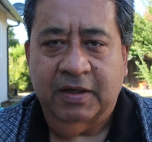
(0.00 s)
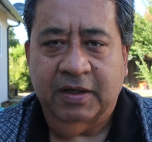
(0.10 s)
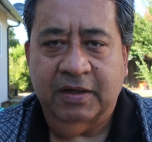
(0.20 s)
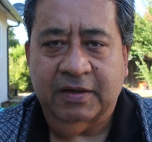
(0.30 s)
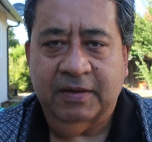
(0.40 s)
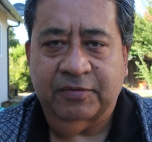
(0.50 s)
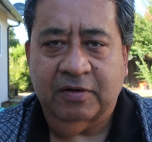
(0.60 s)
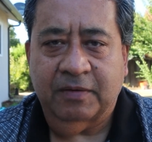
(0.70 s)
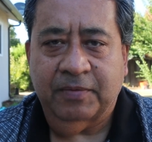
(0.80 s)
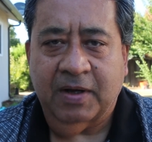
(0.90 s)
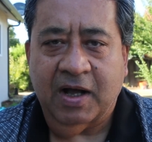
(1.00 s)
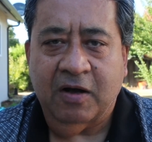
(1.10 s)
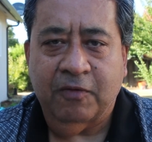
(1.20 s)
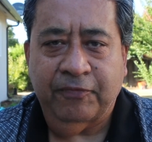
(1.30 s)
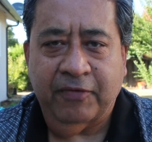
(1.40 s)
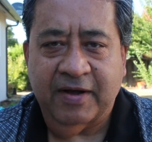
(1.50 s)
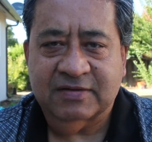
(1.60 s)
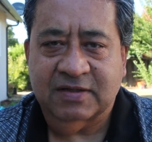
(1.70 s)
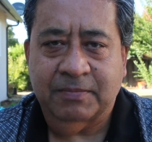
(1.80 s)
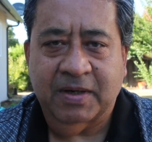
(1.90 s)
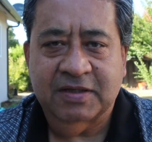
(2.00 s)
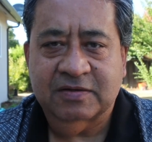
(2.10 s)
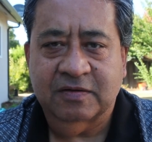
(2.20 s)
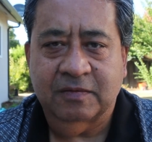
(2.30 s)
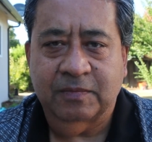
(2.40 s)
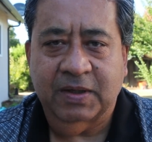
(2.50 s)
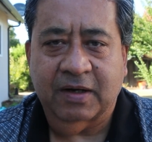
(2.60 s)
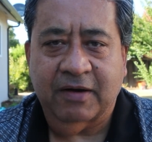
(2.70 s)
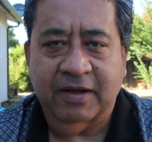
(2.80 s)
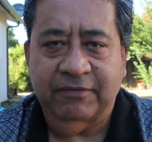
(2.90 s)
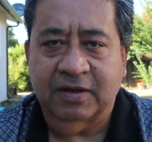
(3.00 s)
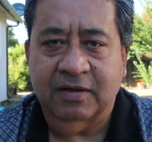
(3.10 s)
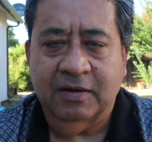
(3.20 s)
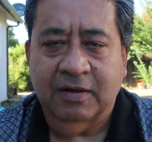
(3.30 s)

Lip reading: in terms of how fast the money is going to be arriving,